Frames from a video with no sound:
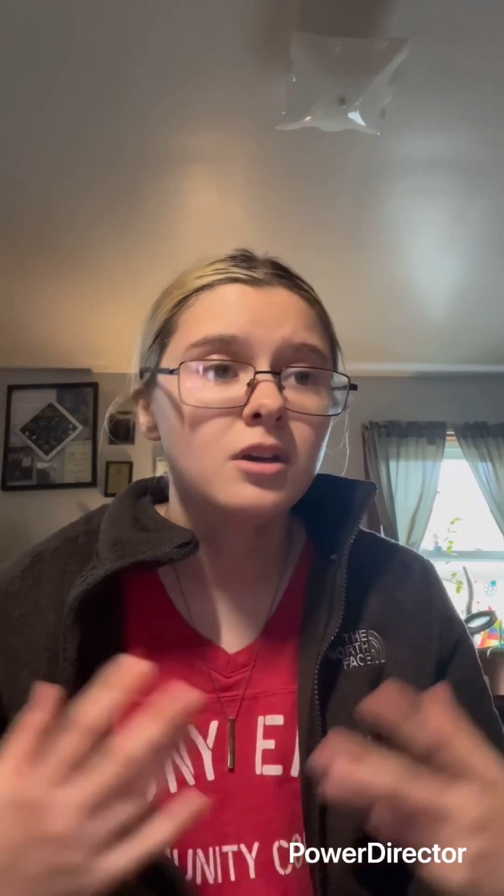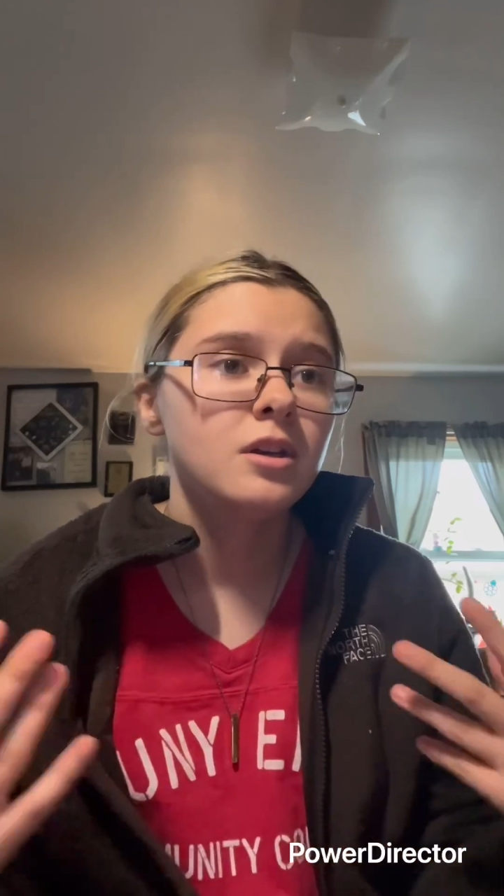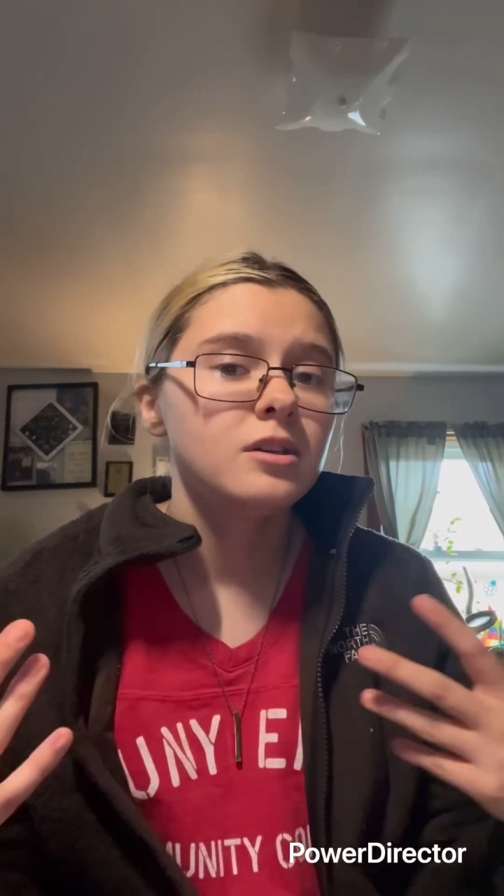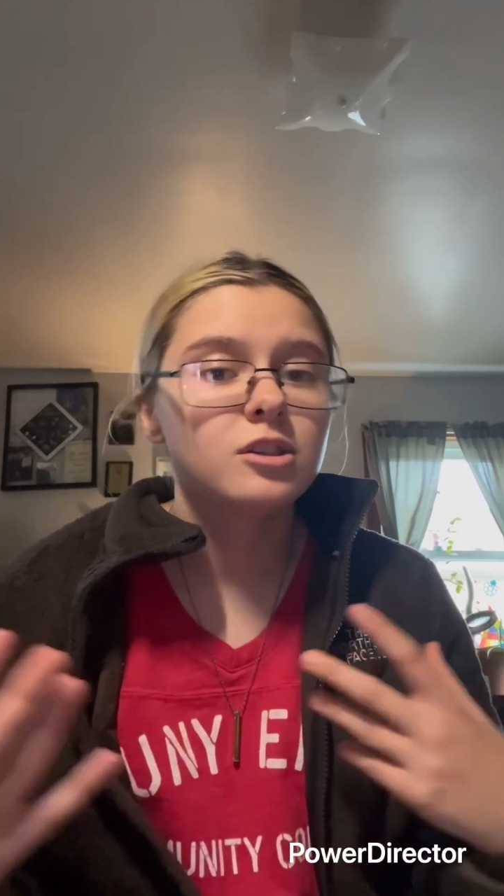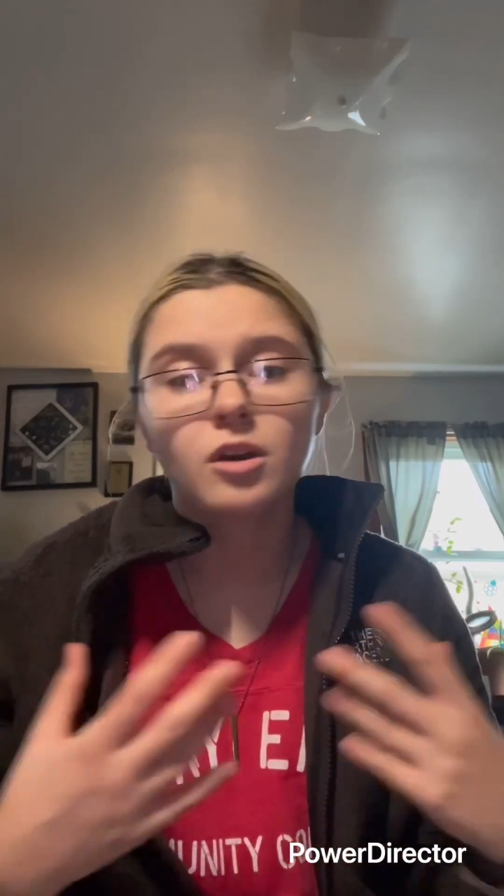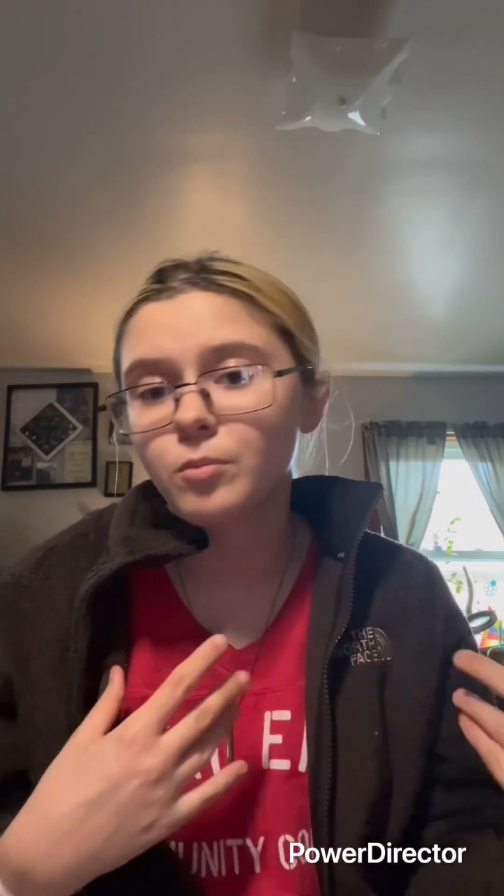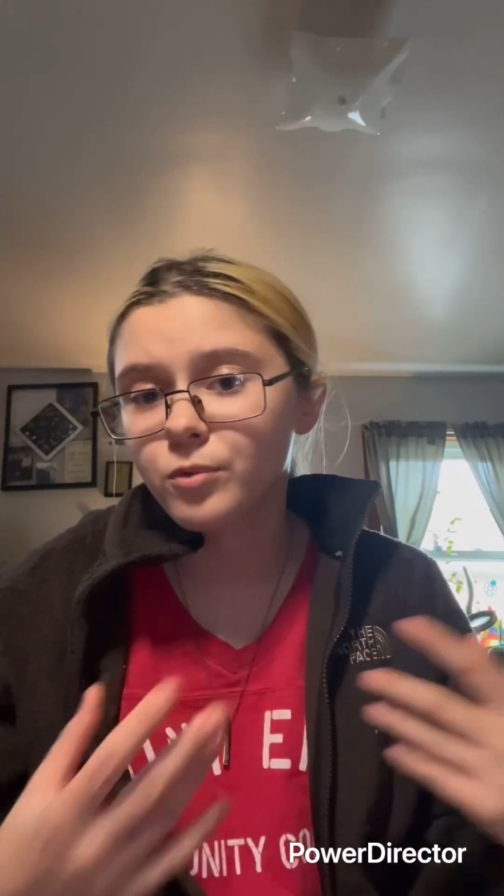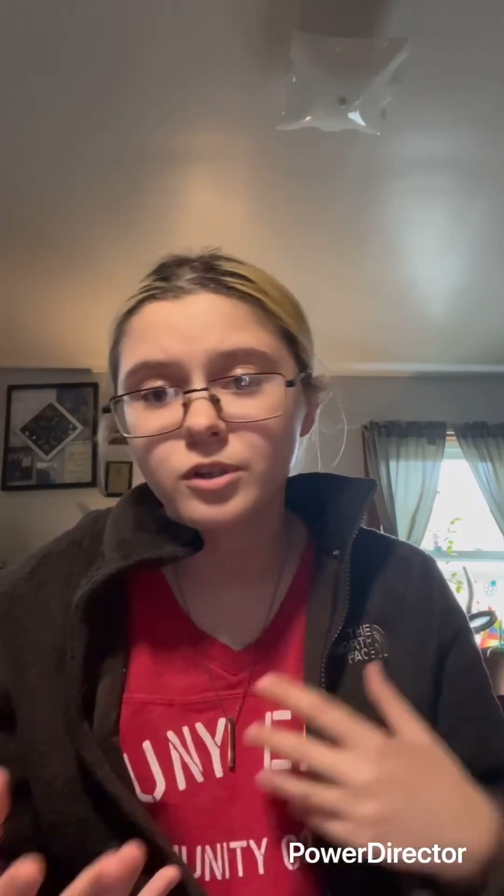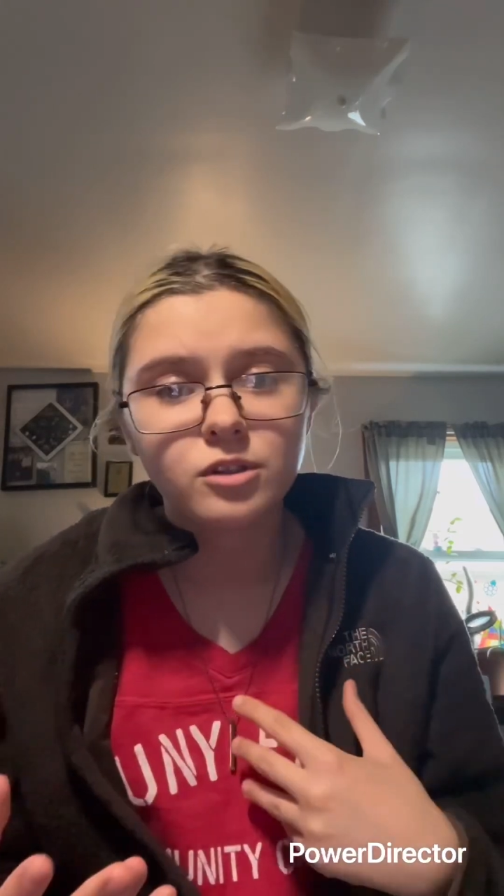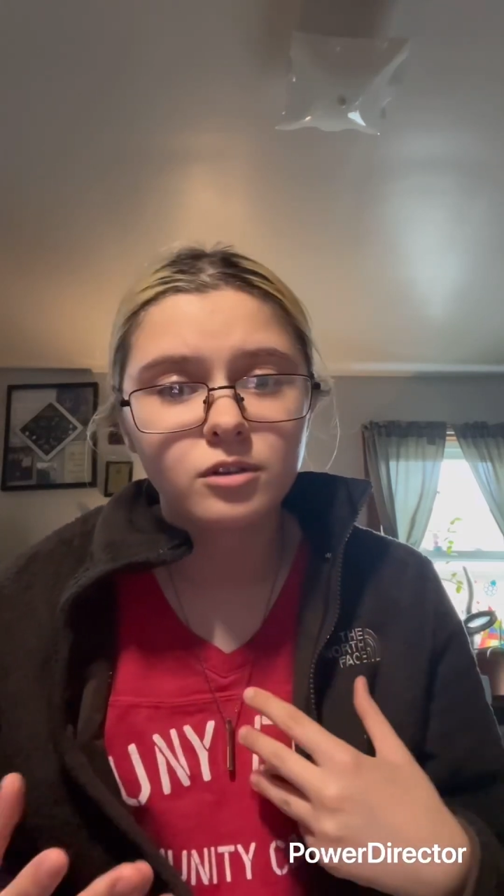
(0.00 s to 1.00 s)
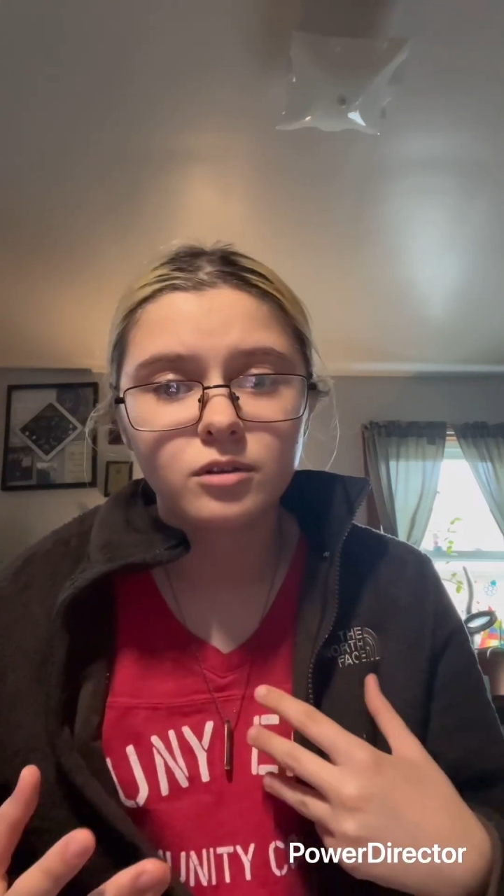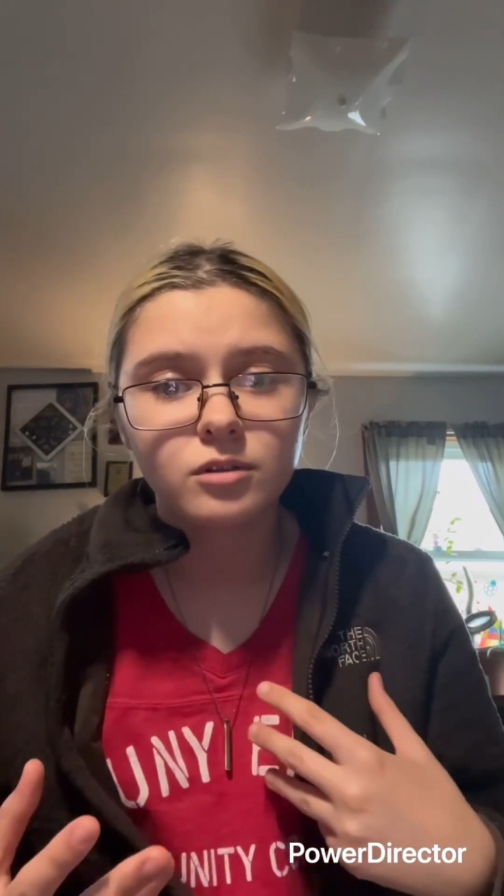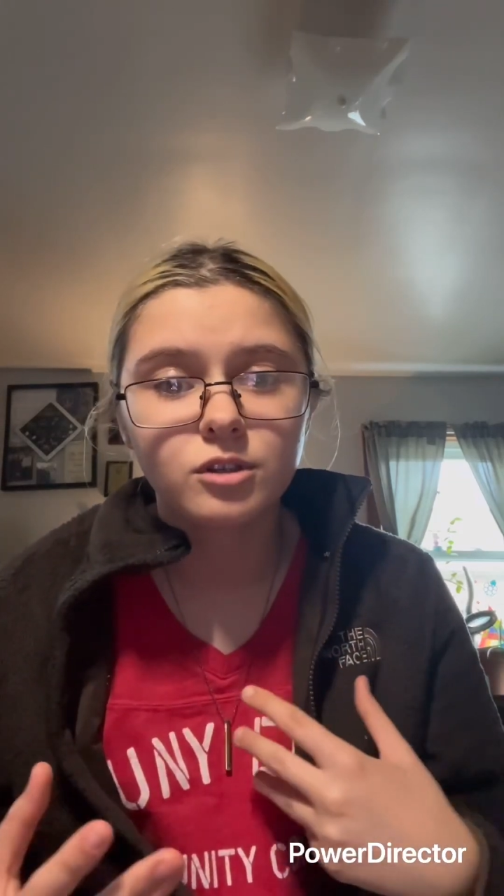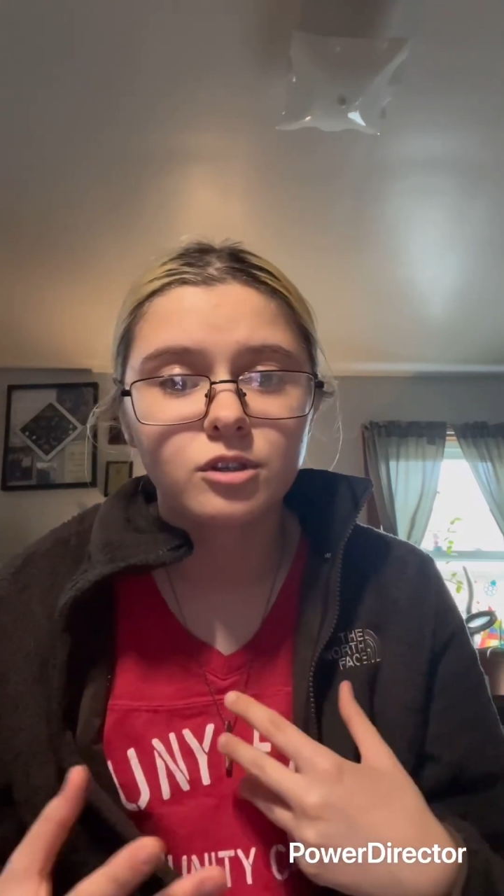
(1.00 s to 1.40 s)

some research.